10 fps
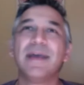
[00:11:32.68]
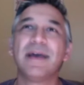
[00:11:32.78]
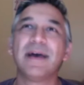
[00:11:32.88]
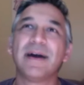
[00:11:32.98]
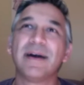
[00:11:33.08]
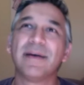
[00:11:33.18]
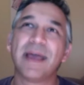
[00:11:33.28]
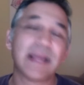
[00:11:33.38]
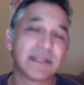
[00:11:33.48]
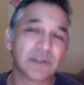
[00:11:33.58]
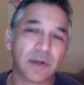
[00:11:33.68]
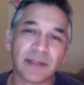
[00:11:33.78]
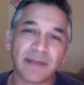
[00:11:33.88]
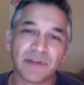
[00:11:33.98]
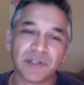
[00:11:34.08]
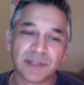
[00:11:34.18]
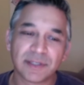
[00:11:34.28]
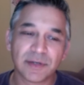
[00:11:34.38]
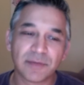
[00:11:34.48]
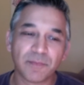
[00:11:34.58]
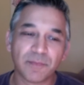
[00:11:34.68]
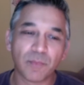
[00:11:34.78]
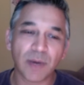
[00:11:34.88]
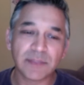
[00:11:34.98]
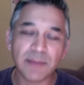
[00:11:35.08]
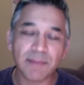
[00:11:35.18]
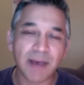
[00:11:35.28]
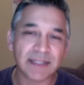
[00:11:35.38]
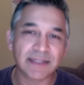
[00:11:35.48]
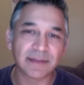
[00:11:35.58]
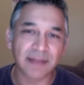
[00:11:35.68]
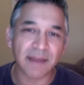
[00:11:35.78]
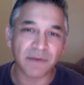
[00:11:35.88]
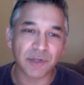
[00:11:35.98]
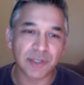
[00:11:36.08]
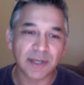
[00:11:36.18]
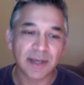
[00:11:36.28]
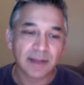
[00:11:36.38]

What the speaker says: And that's called leverage. So once we master leverage,